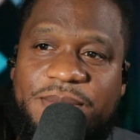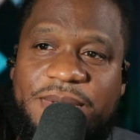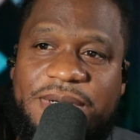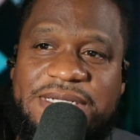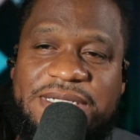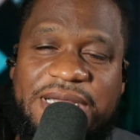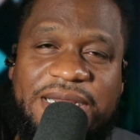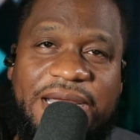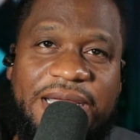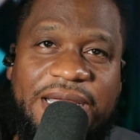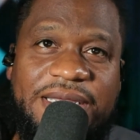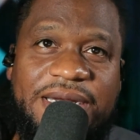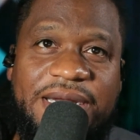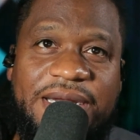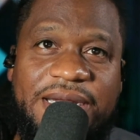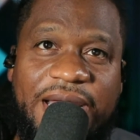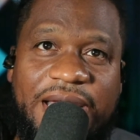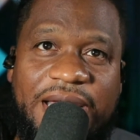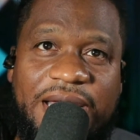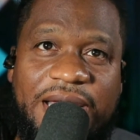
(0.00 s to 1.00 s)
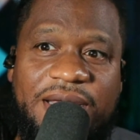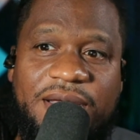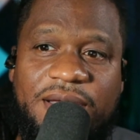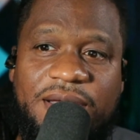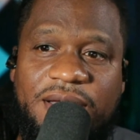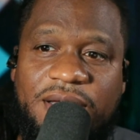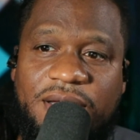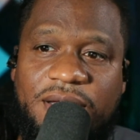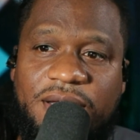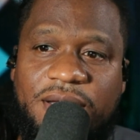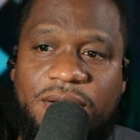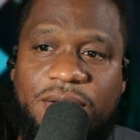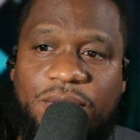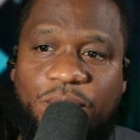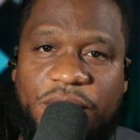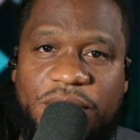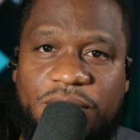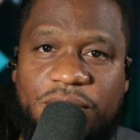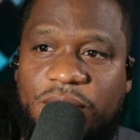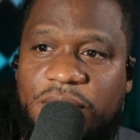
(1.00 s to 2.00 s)
Because at the end of the day,
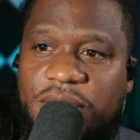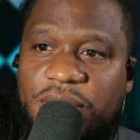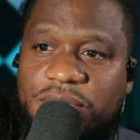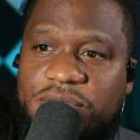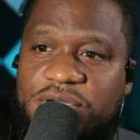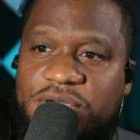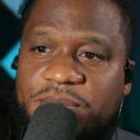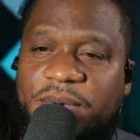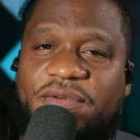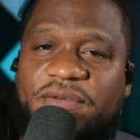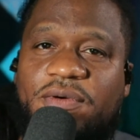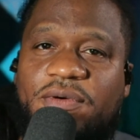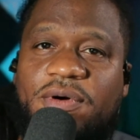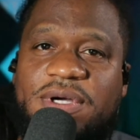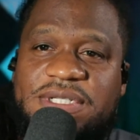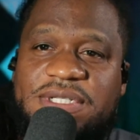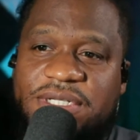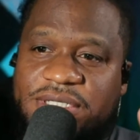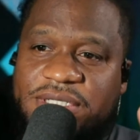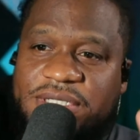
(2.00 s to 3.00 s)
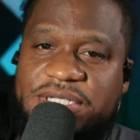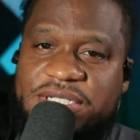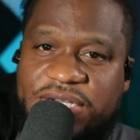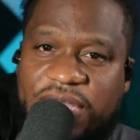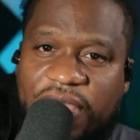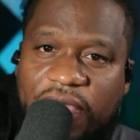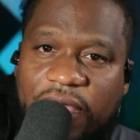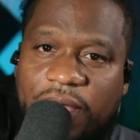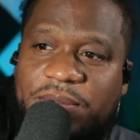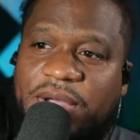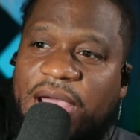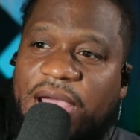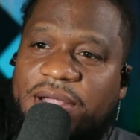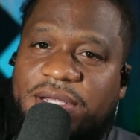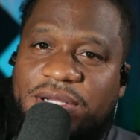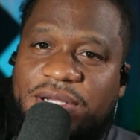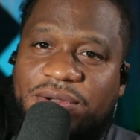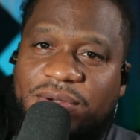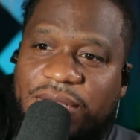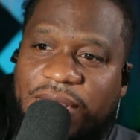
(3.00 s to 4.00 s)
we're doing YouTube. Of course, it's a job. You have
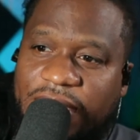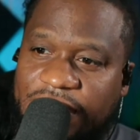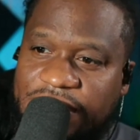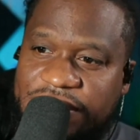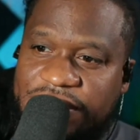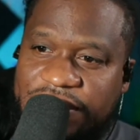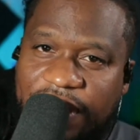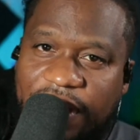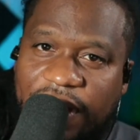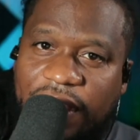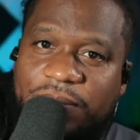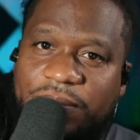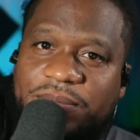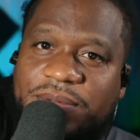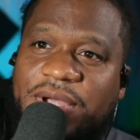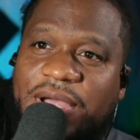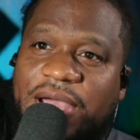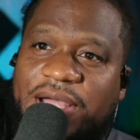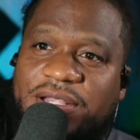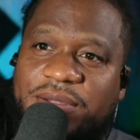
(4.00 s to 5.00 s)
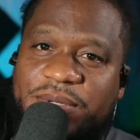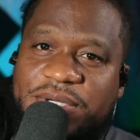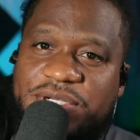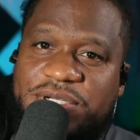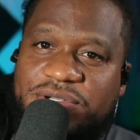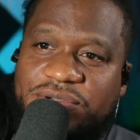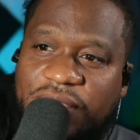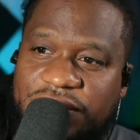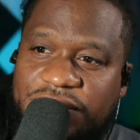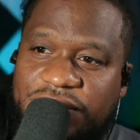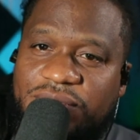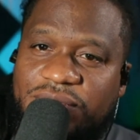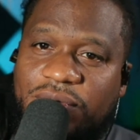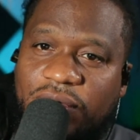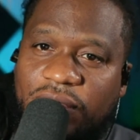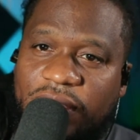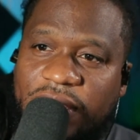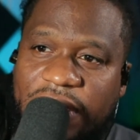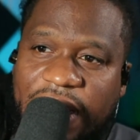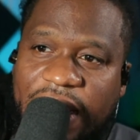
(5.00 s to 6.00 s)
to do it like a job. You have to be structured,
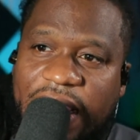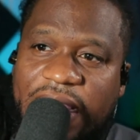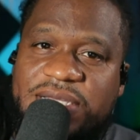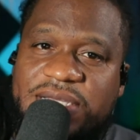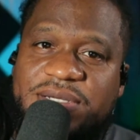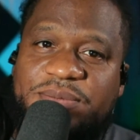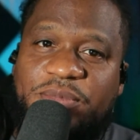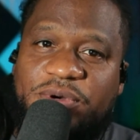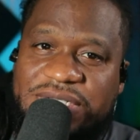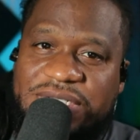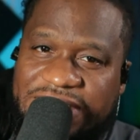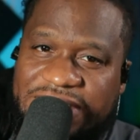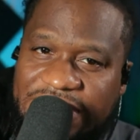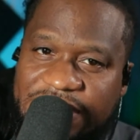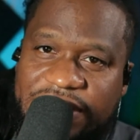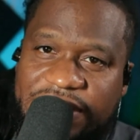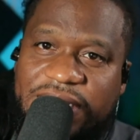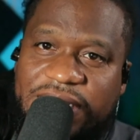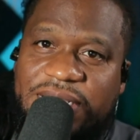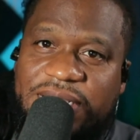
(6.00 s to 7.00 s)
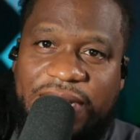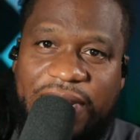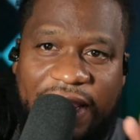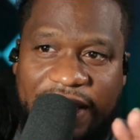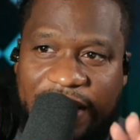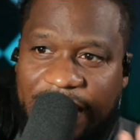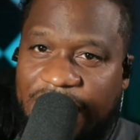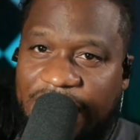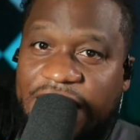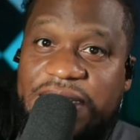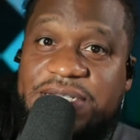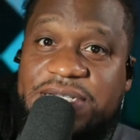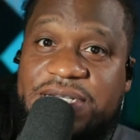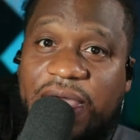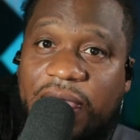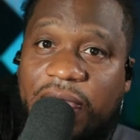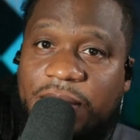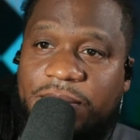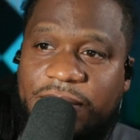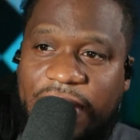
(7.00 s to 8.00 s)
organized, persistent, like any
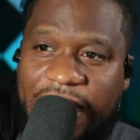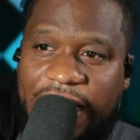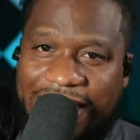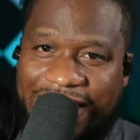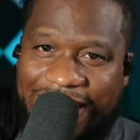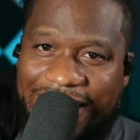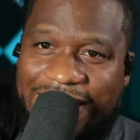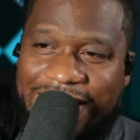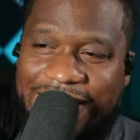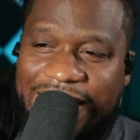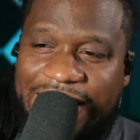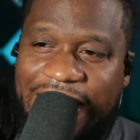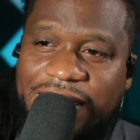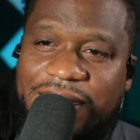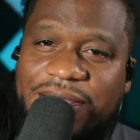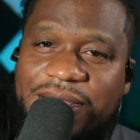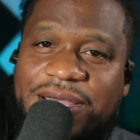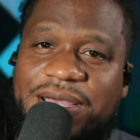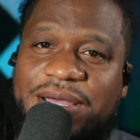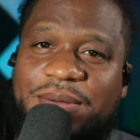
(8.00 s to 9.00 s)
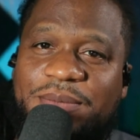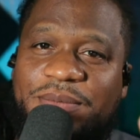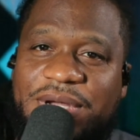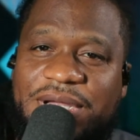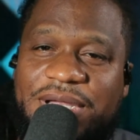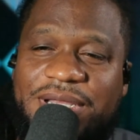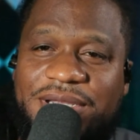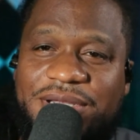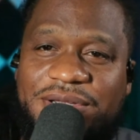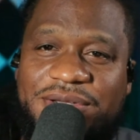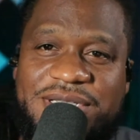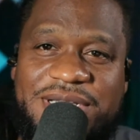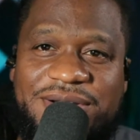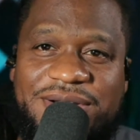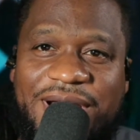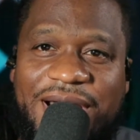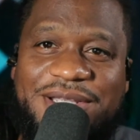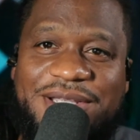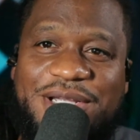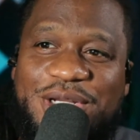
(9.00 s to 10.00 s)
job. I get that, but you
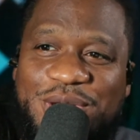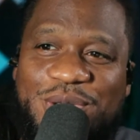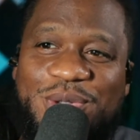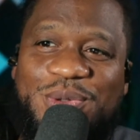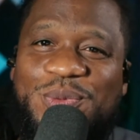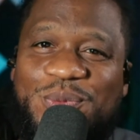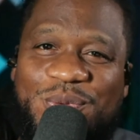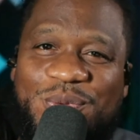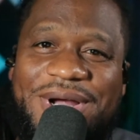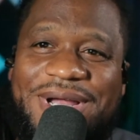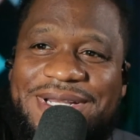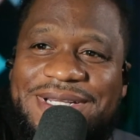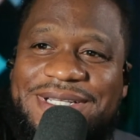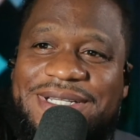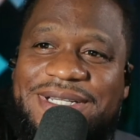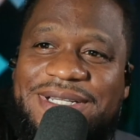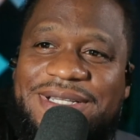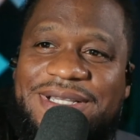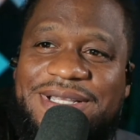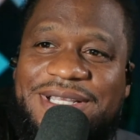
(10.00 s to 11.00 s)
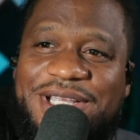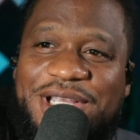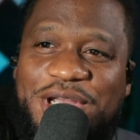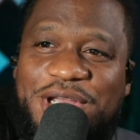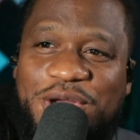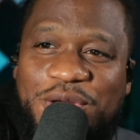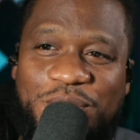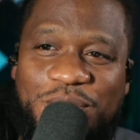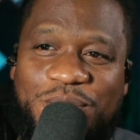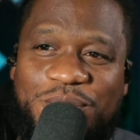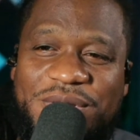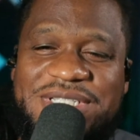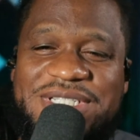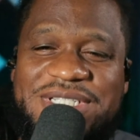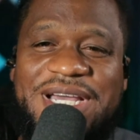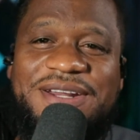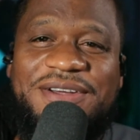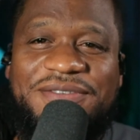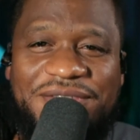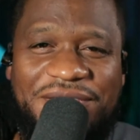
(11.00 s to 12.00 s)
still have to do what's
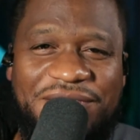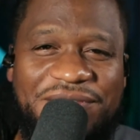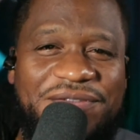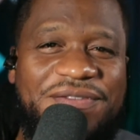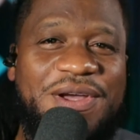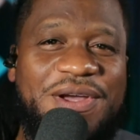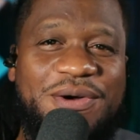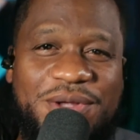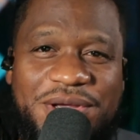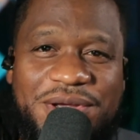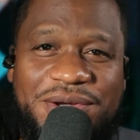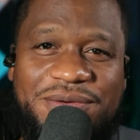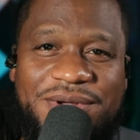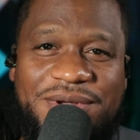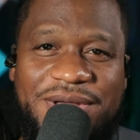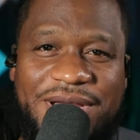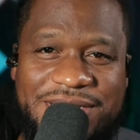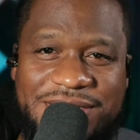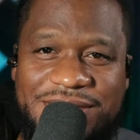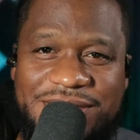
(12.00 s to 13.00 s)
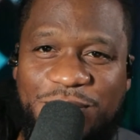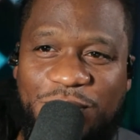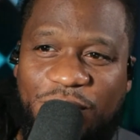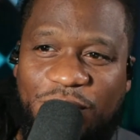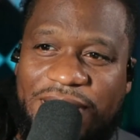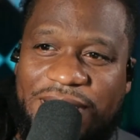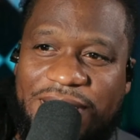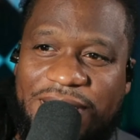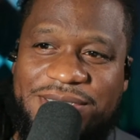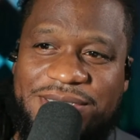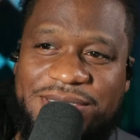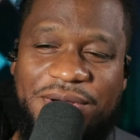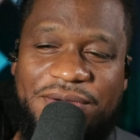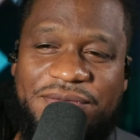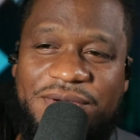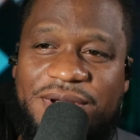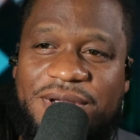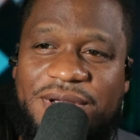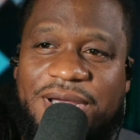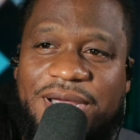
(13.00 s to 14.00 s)
going to fulfill you in some way. So
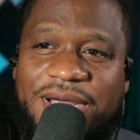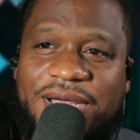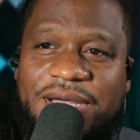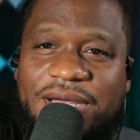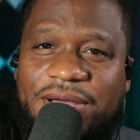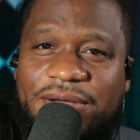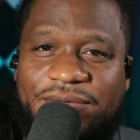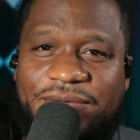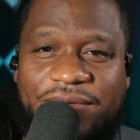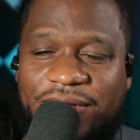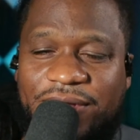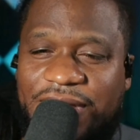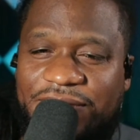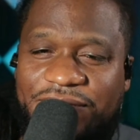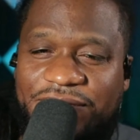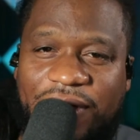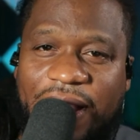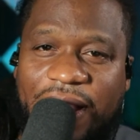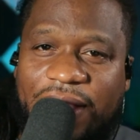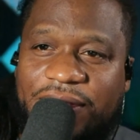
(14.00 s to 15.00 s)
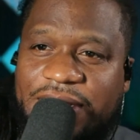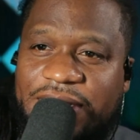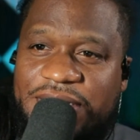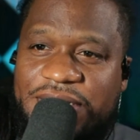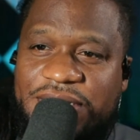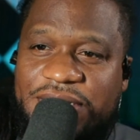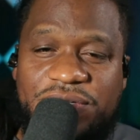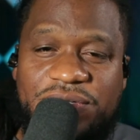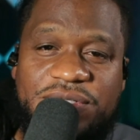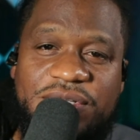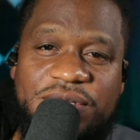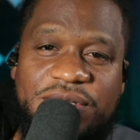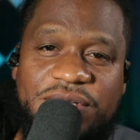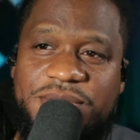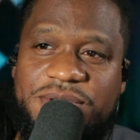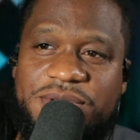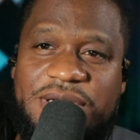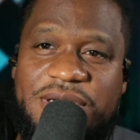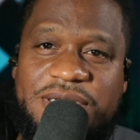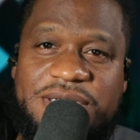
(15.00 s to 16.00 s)
if you're out here in these
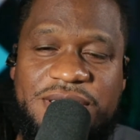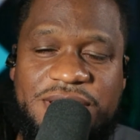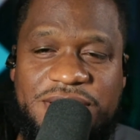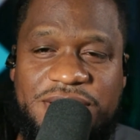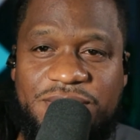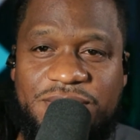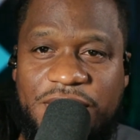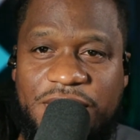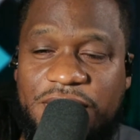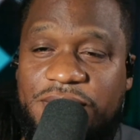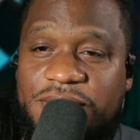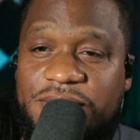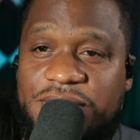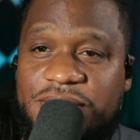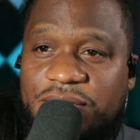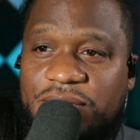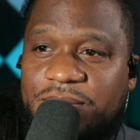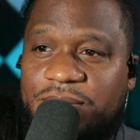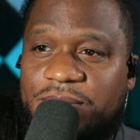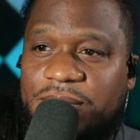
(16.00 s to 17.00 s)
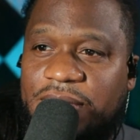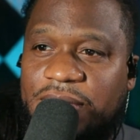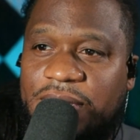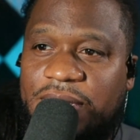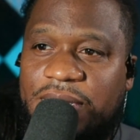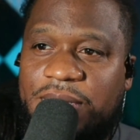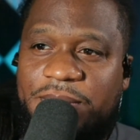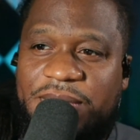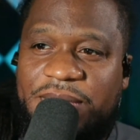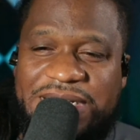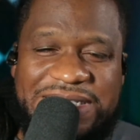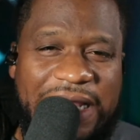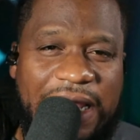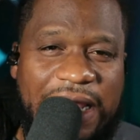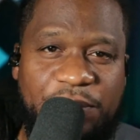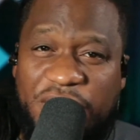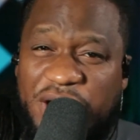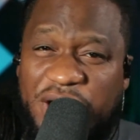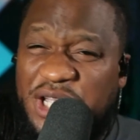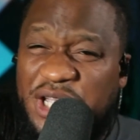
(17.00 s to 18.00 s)
YouTube streets just doing YouTube, but it's
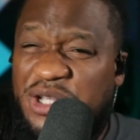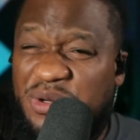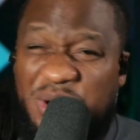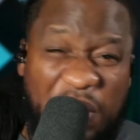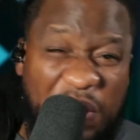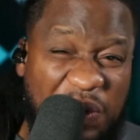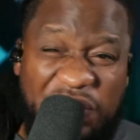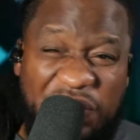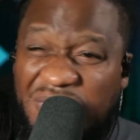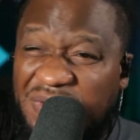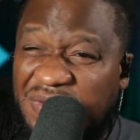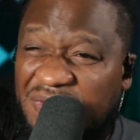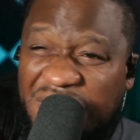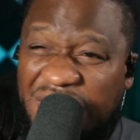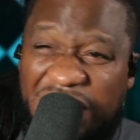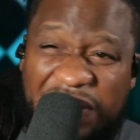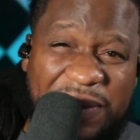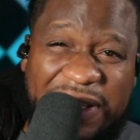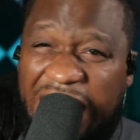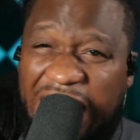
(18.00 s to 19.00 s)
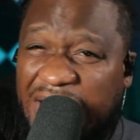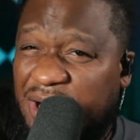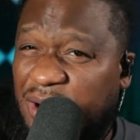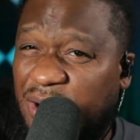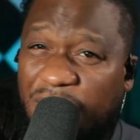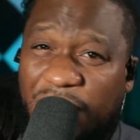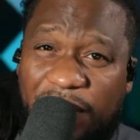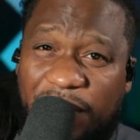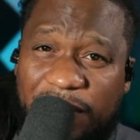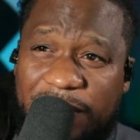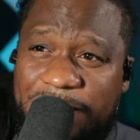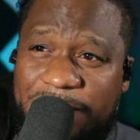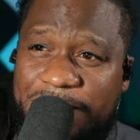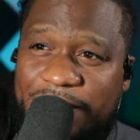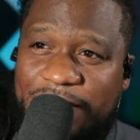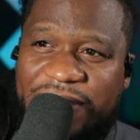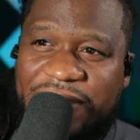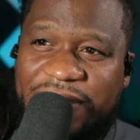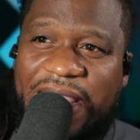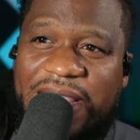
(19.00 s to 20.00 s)
not bringing you no fulfillment at all,
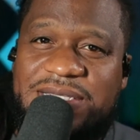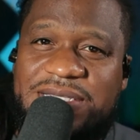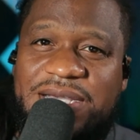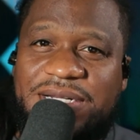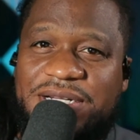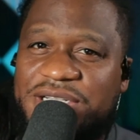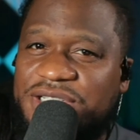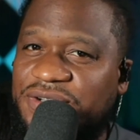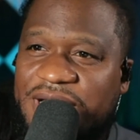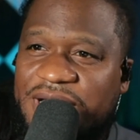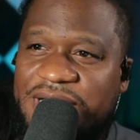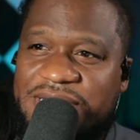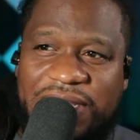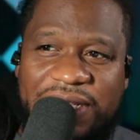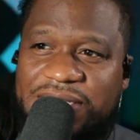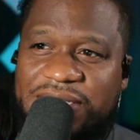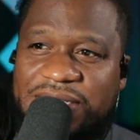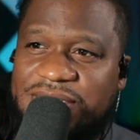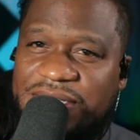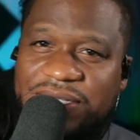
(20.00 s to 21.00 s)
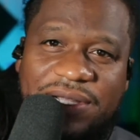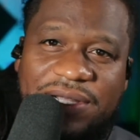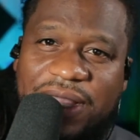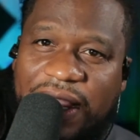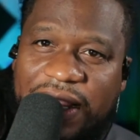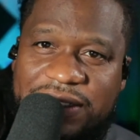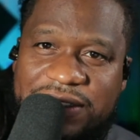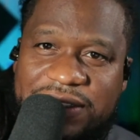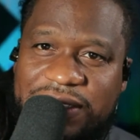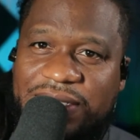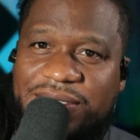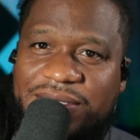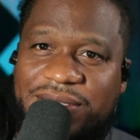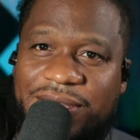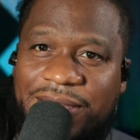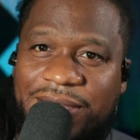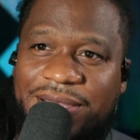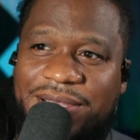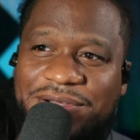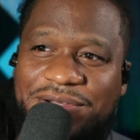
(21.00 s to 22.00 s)
that's going to translate into your content.
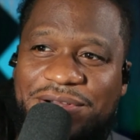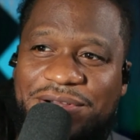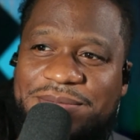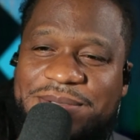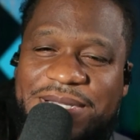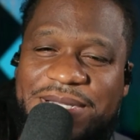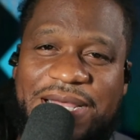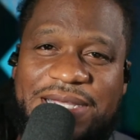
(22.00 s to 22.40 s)
You know what I'm saying?